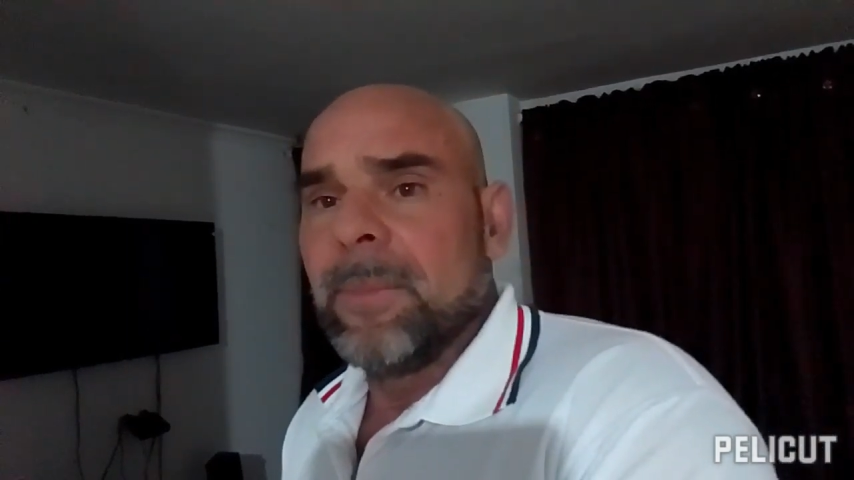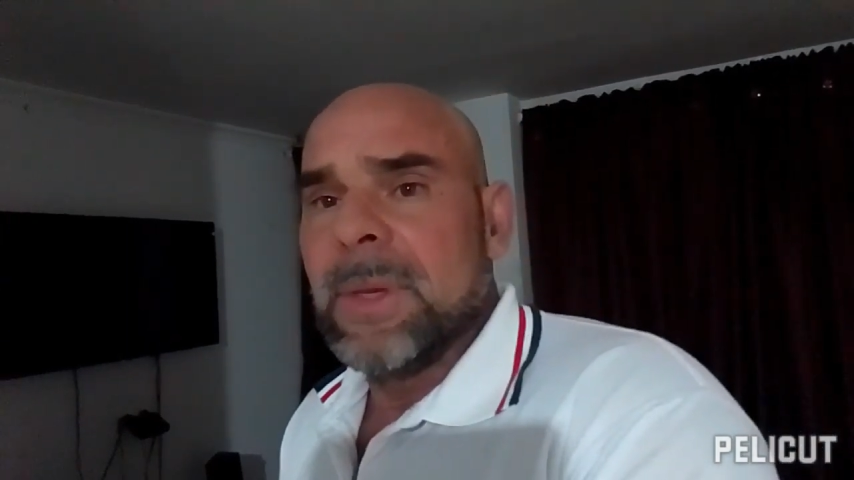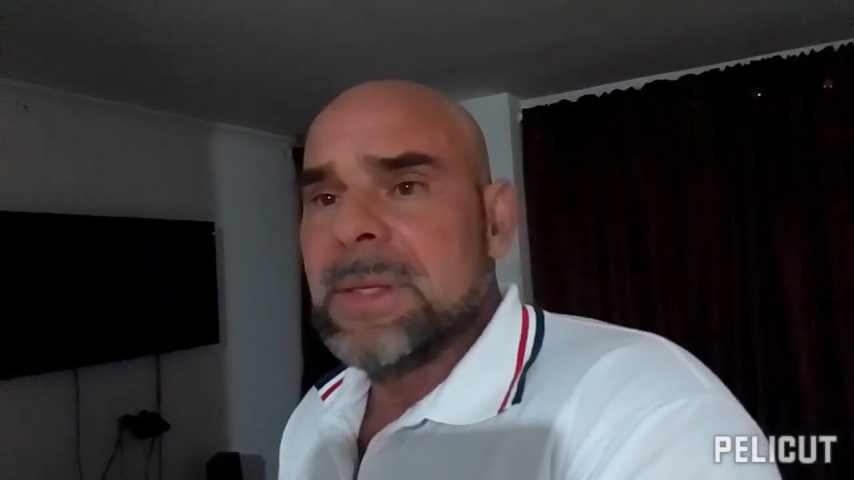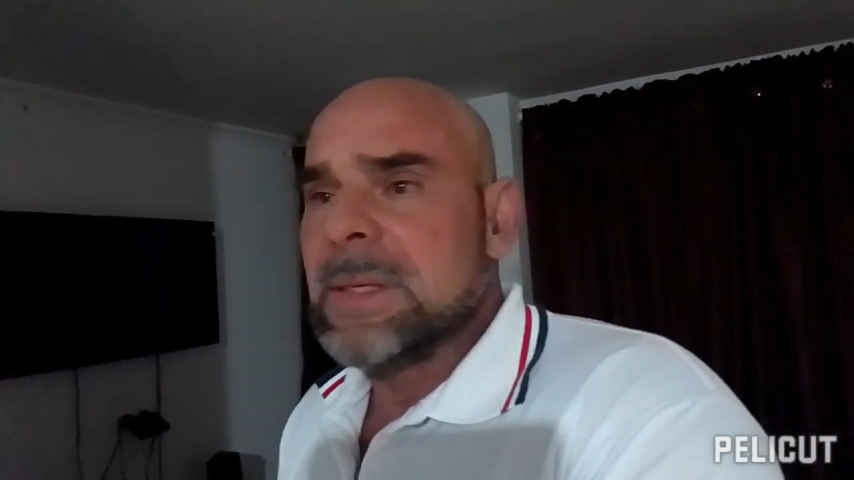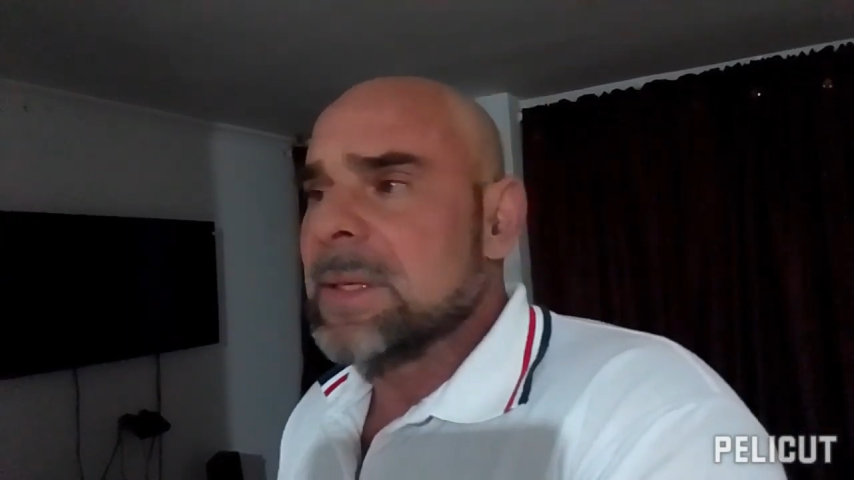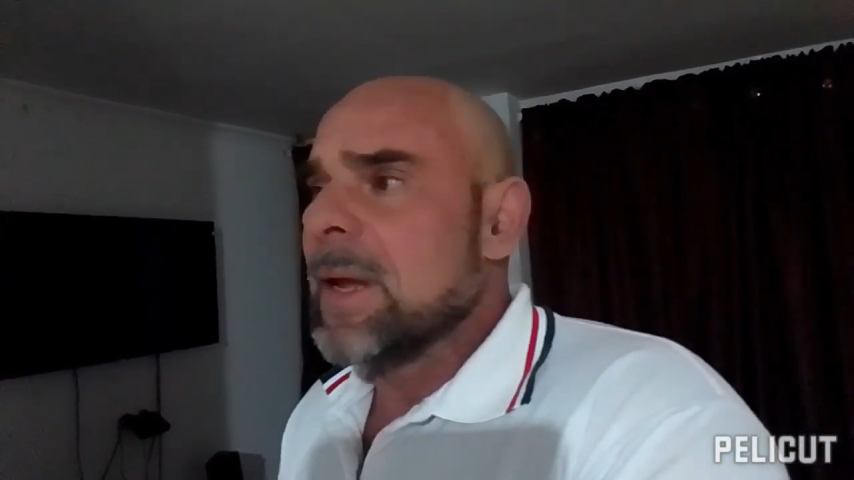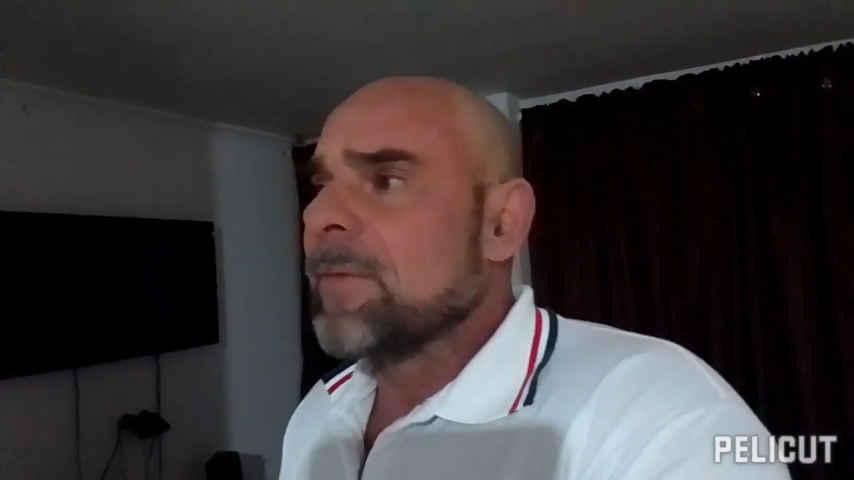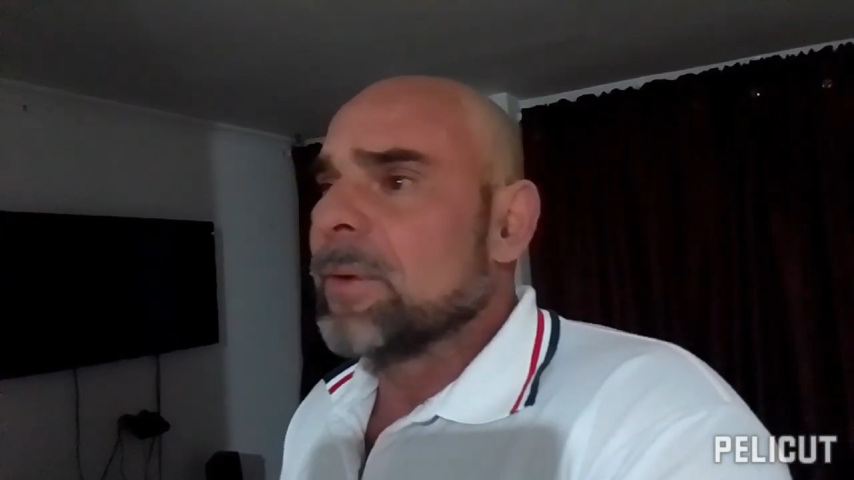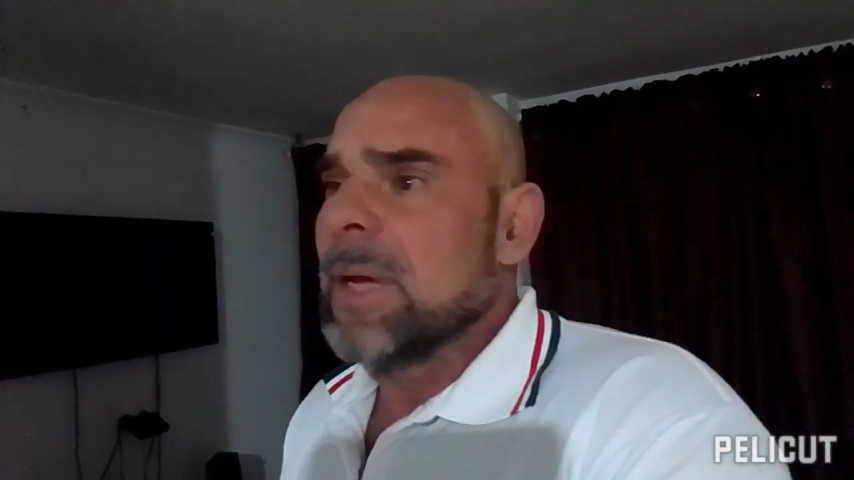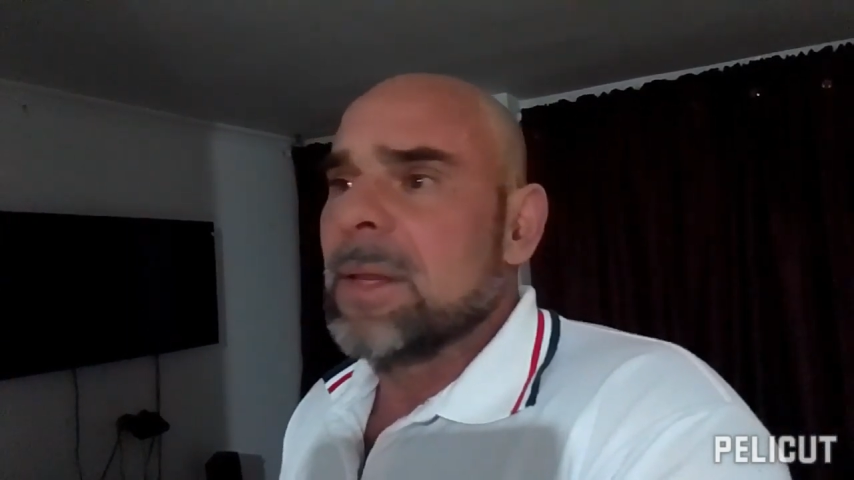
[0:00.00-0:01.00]
This is
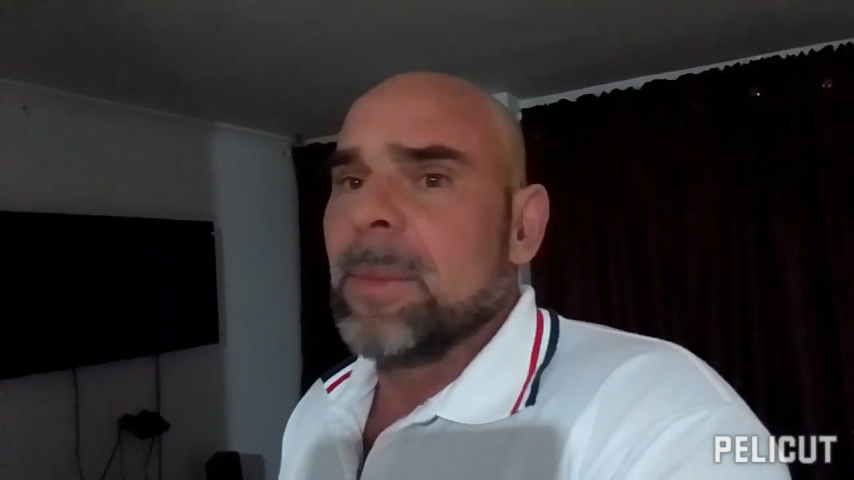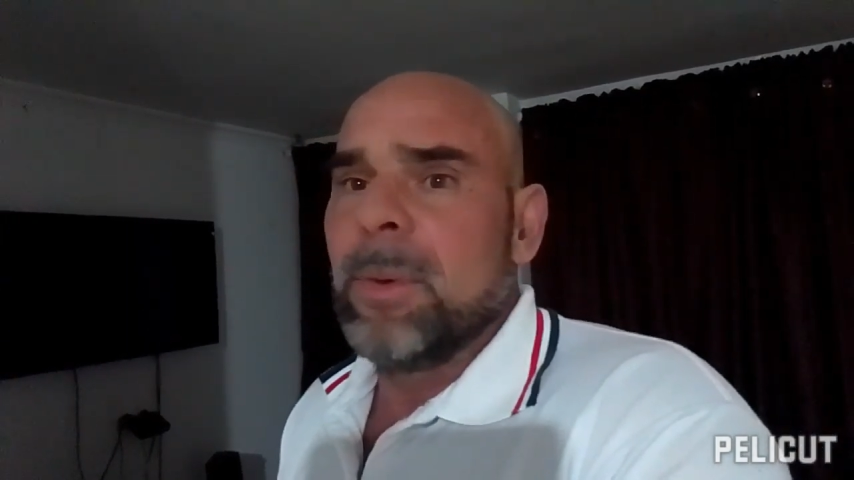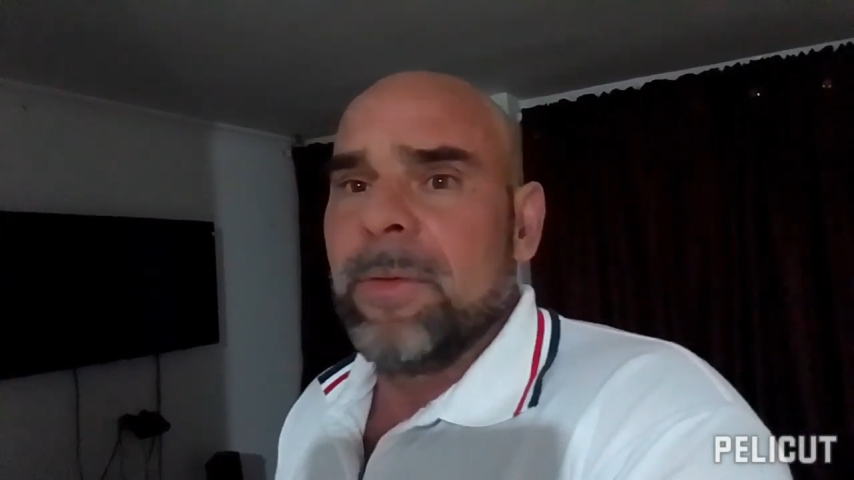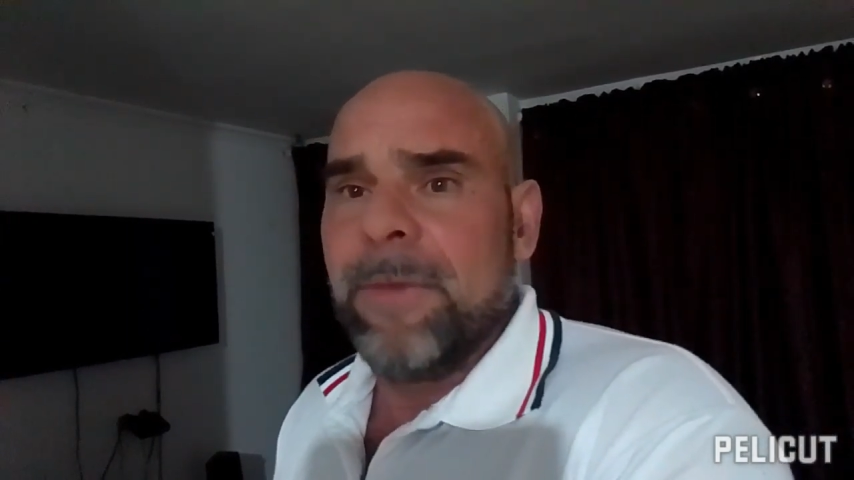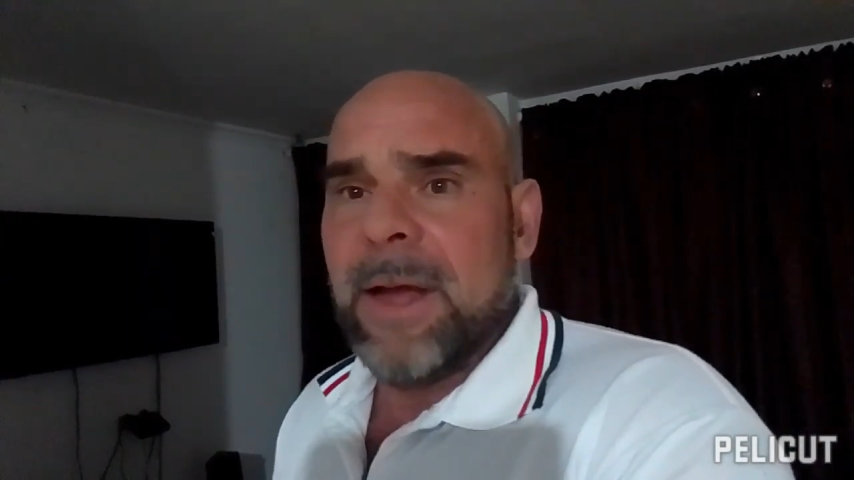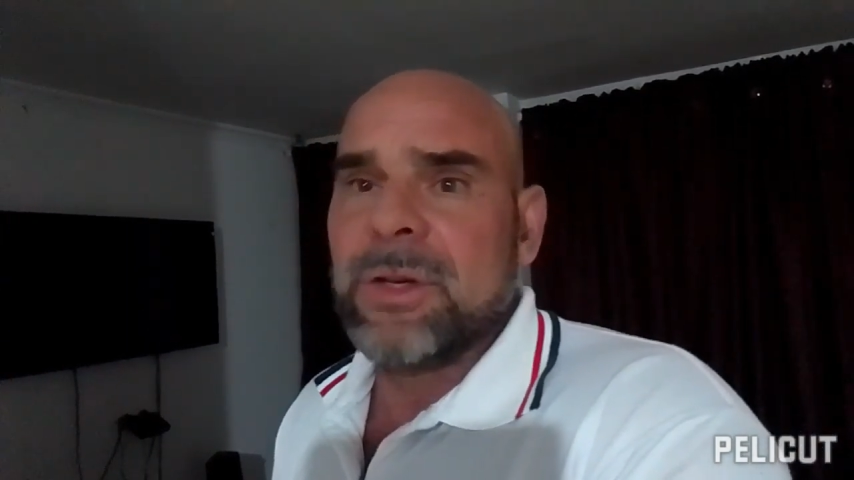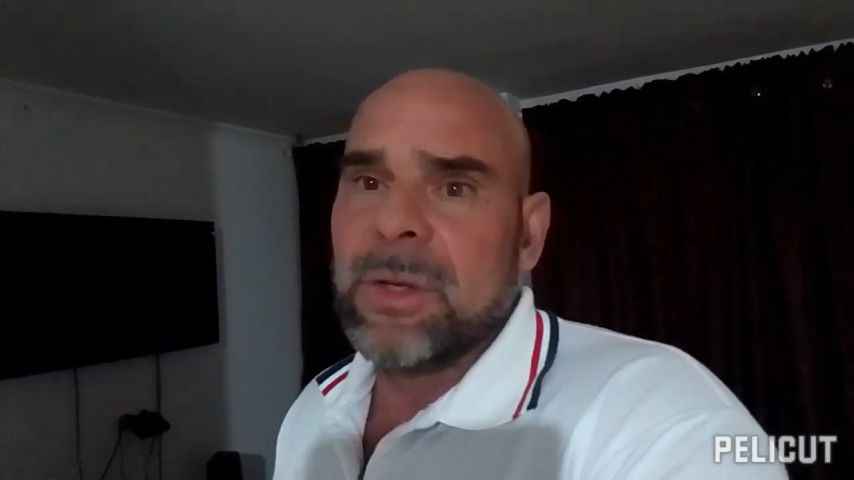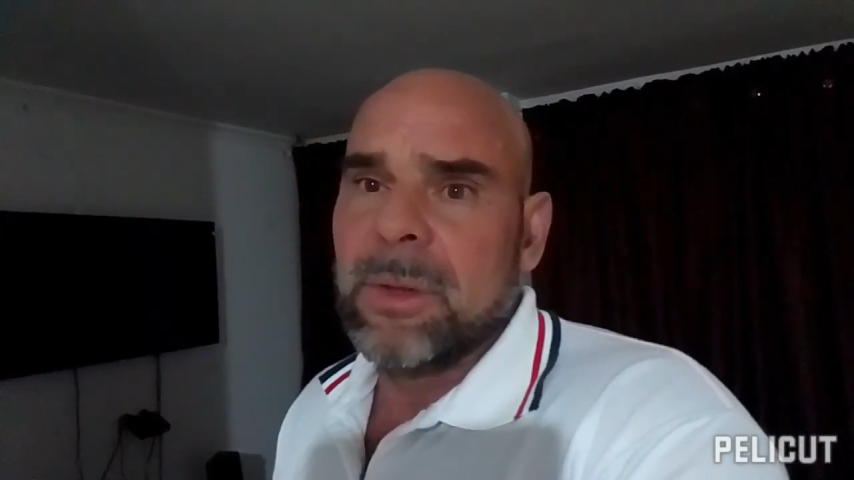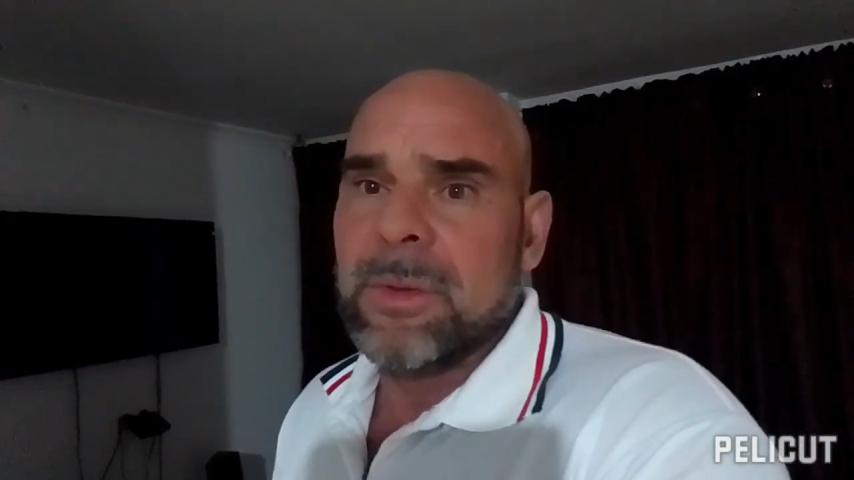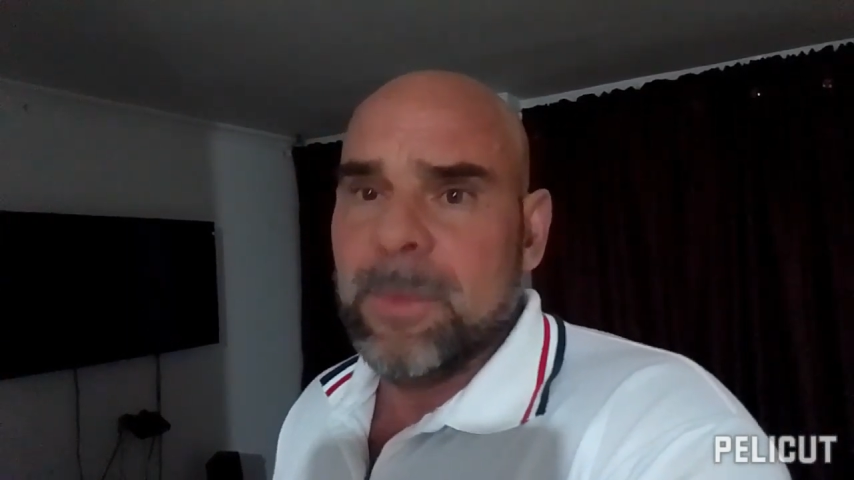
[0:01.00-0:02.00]
left for like the
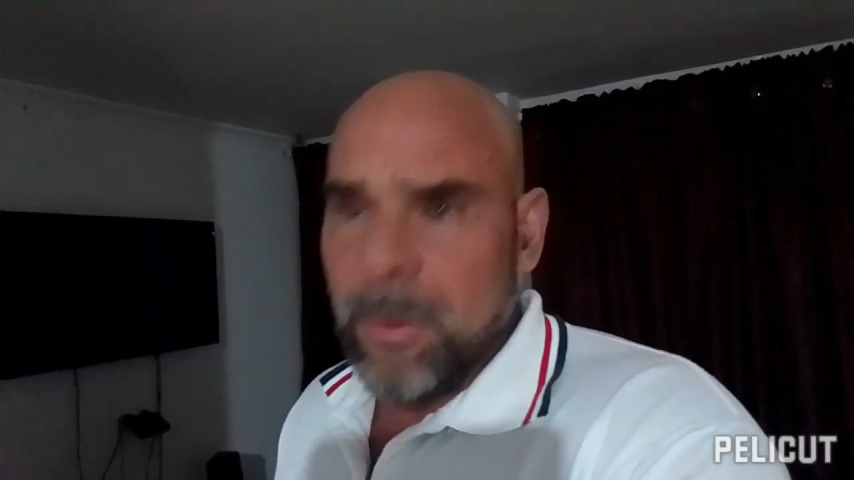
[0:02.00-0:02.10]
professionals.